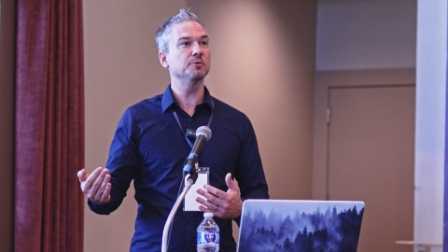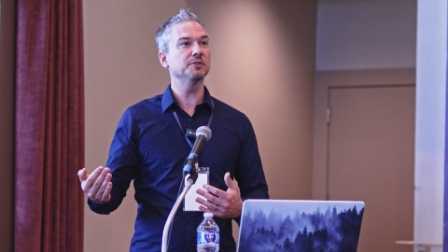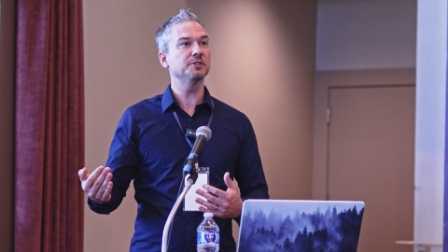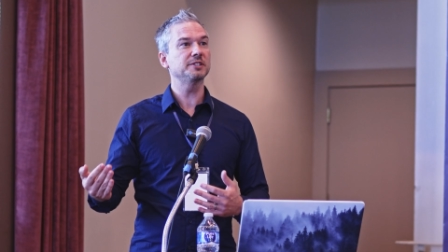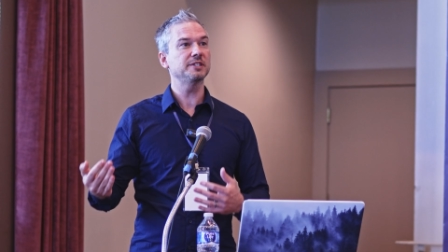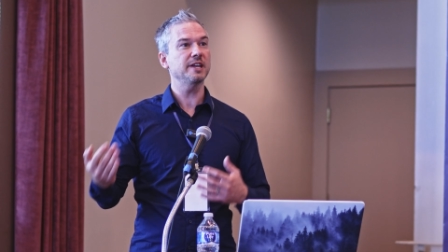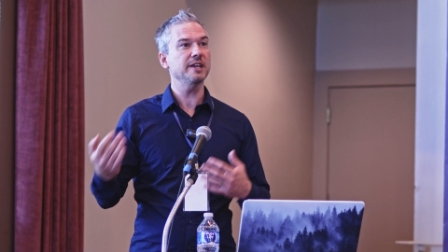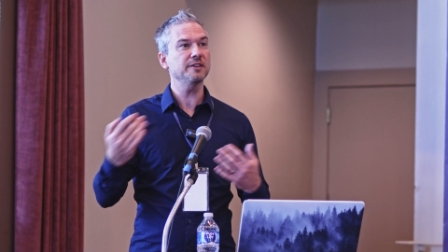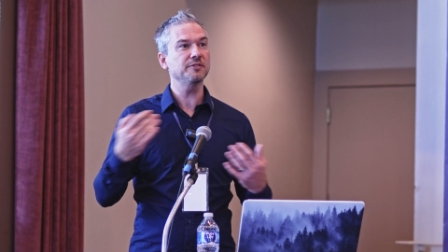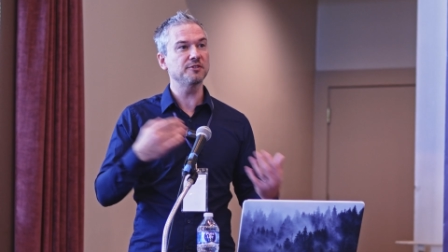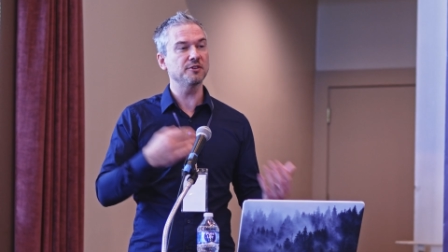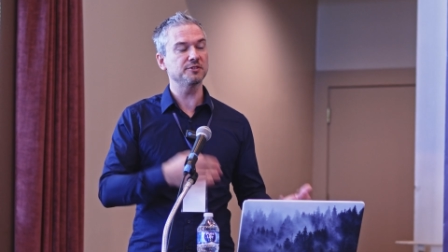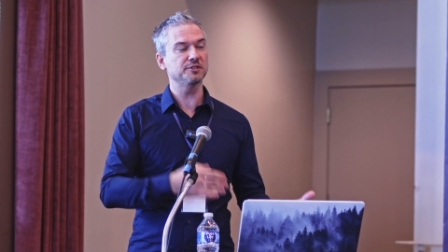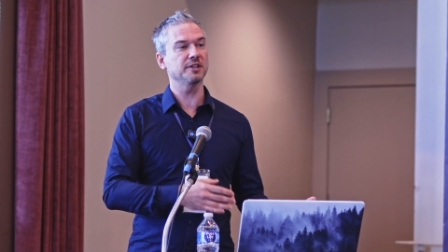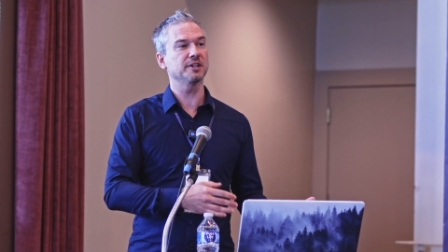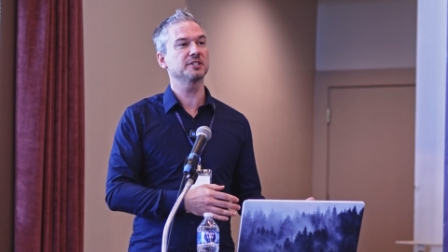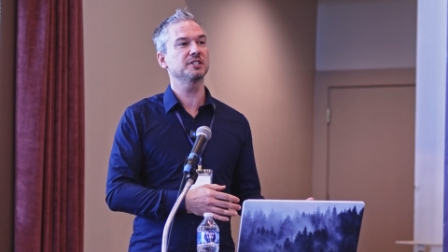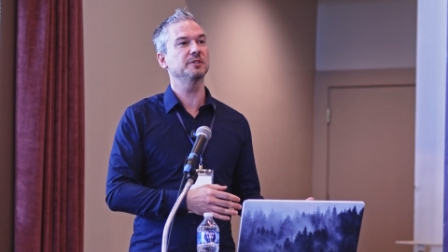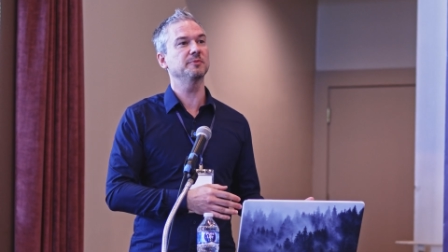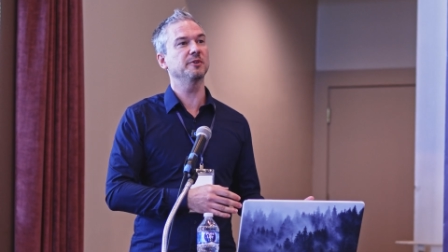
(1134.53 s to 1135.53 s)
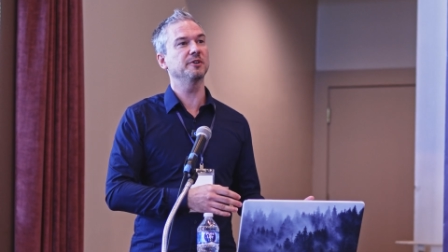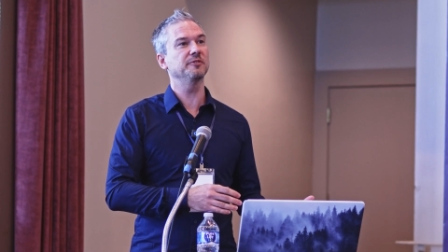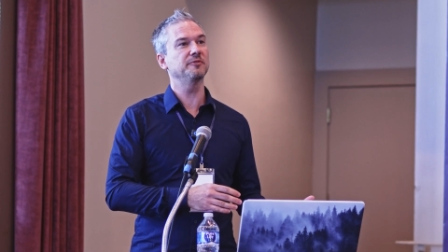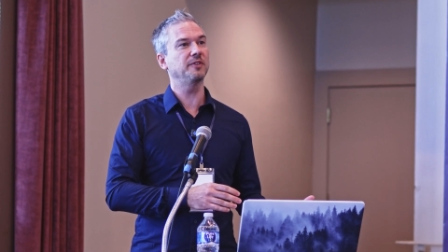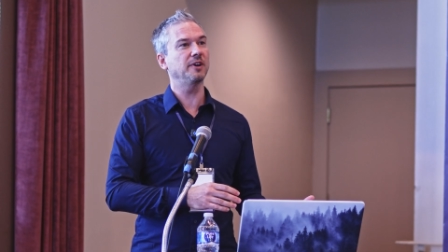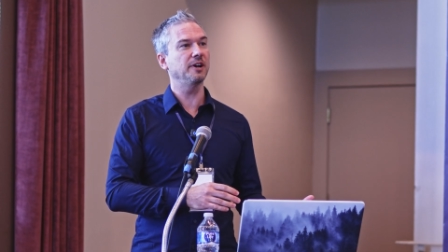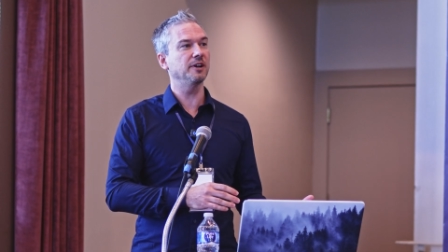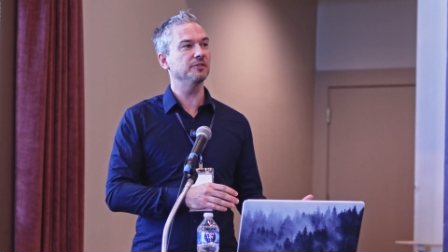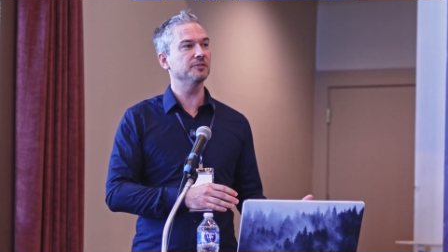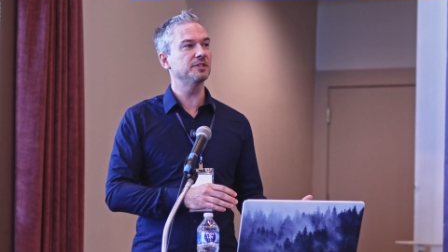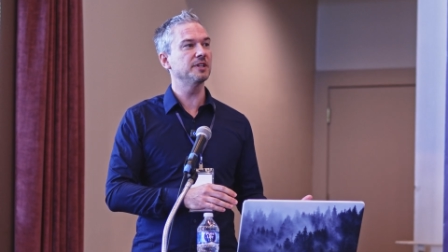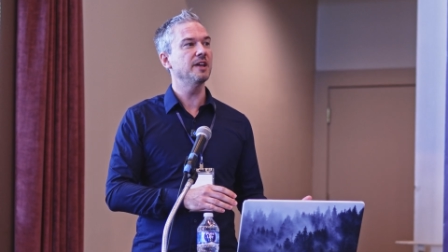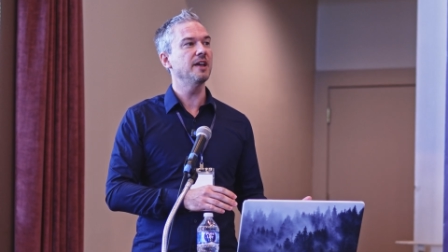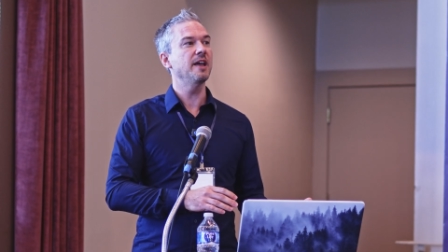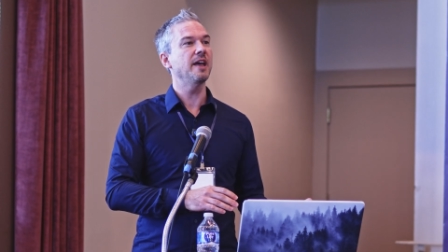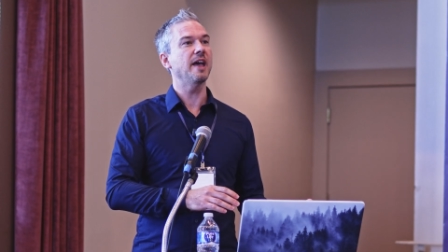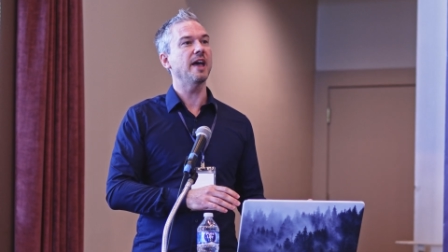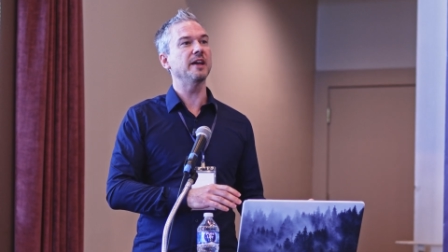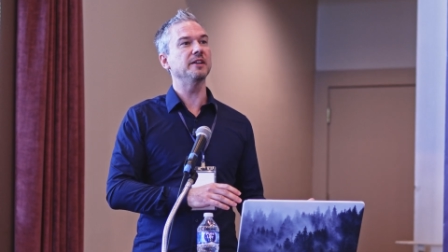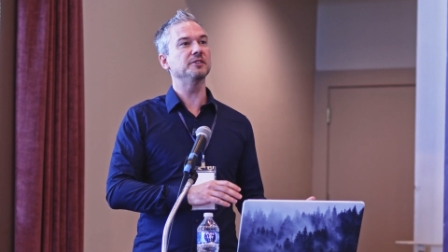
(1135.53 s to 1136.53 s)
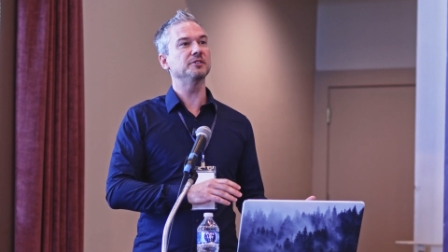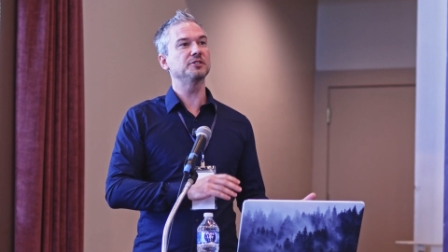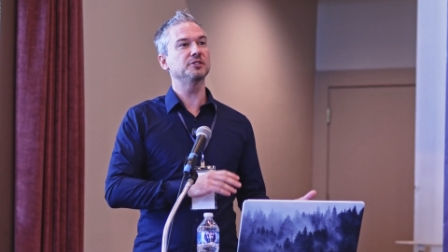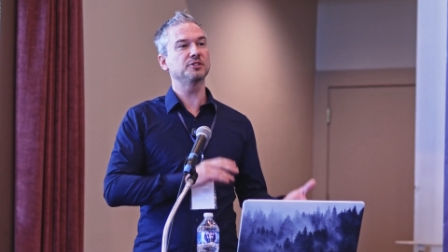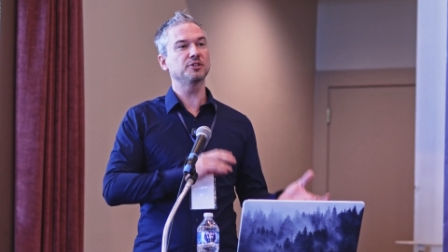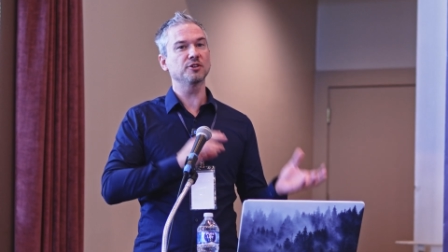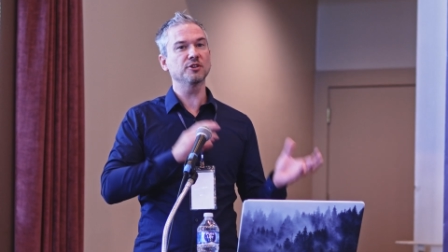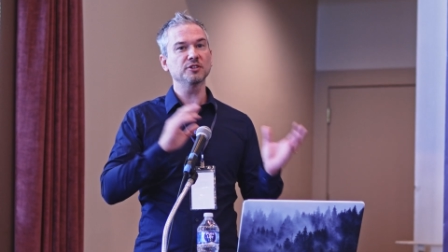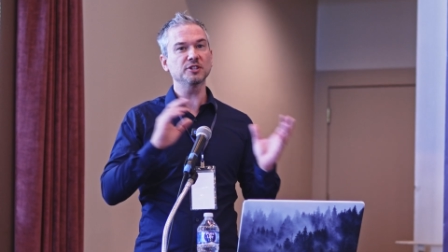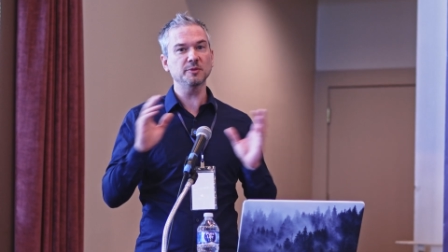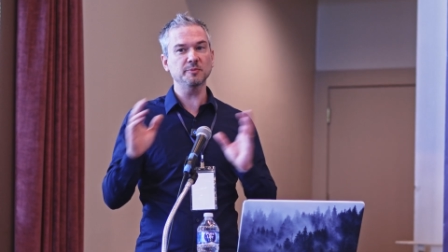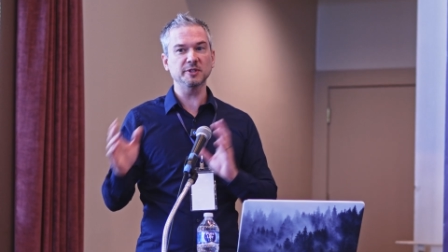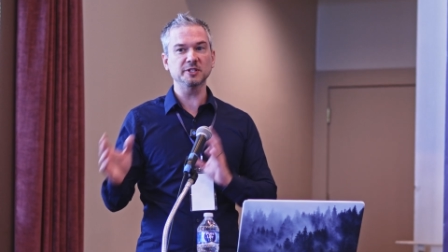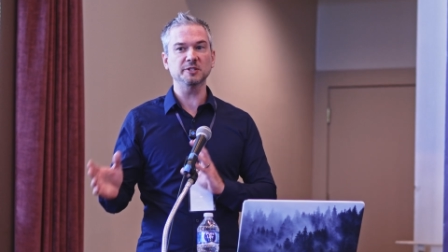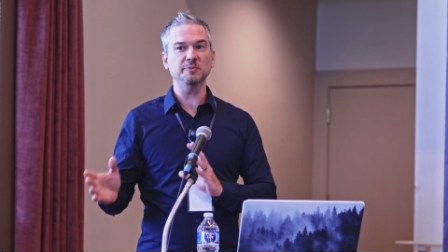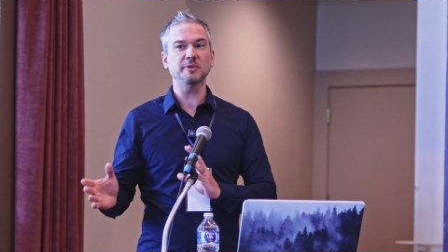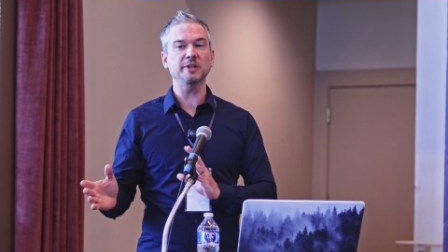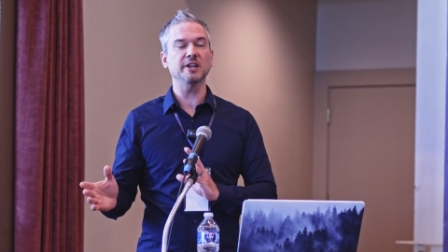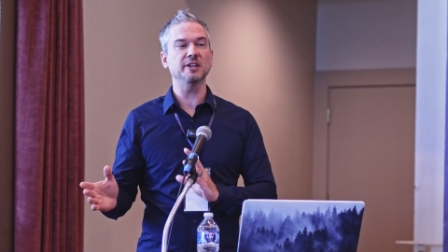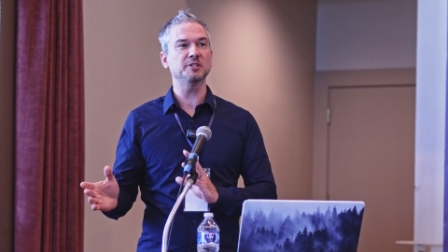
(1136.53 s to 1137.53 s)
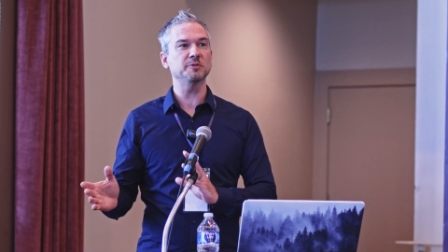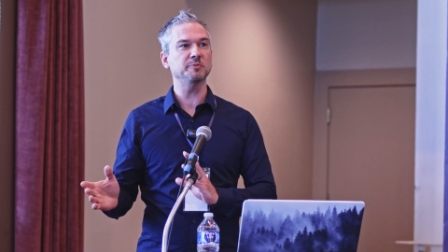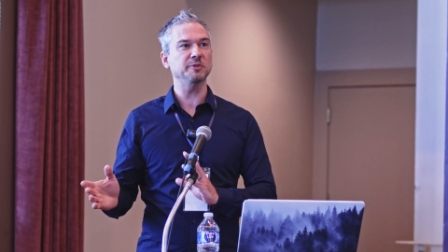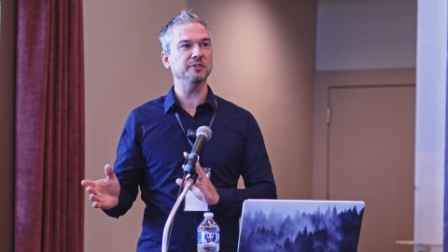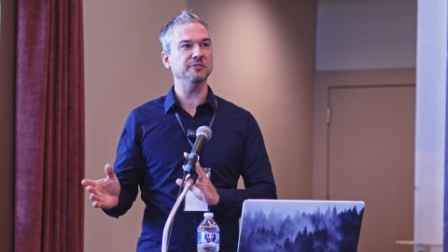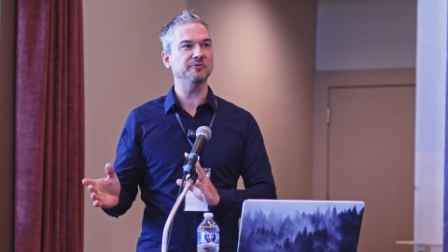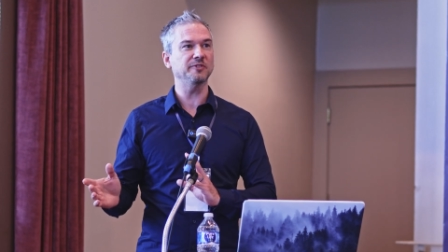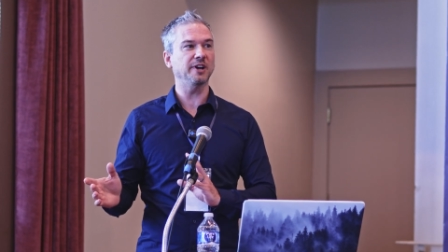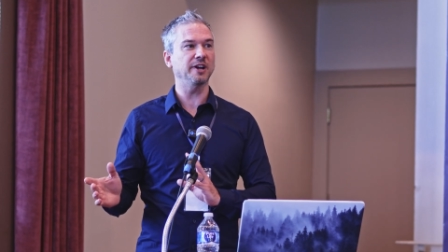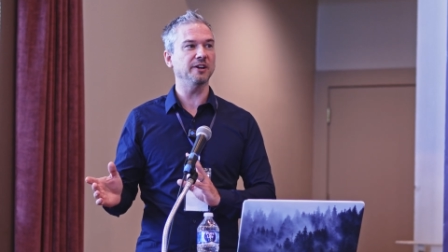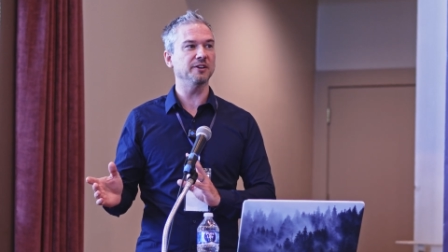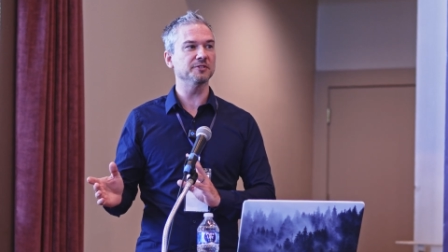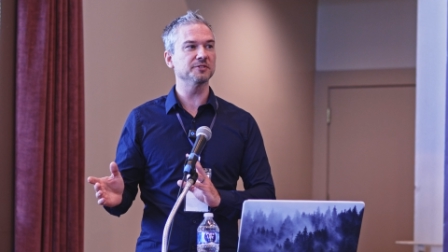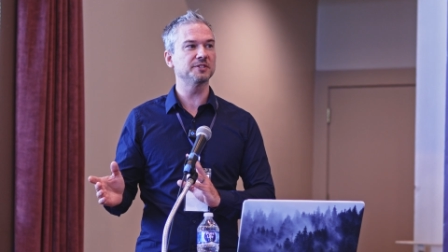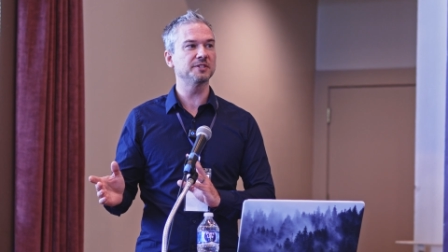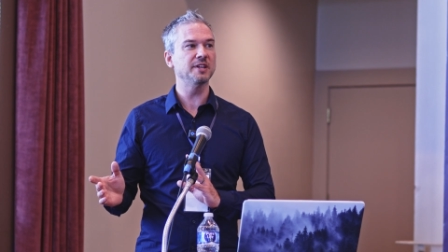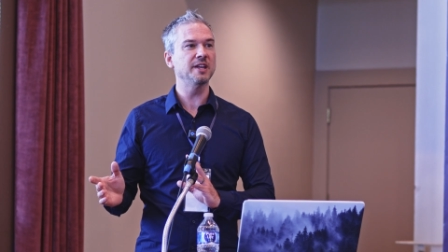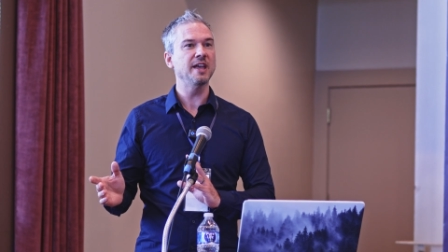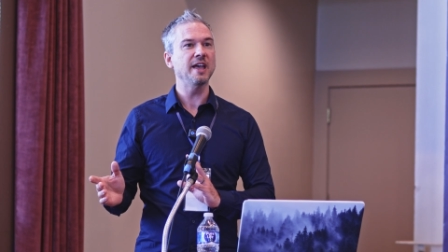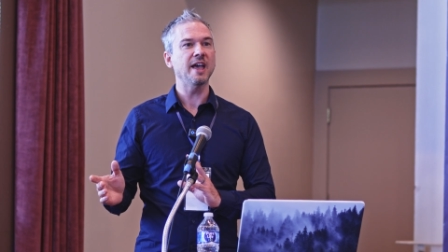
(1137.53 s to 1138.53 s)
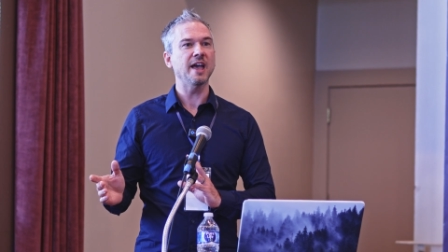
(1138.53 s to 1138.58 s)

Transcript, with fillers: will take those XML files and turn them into PHP files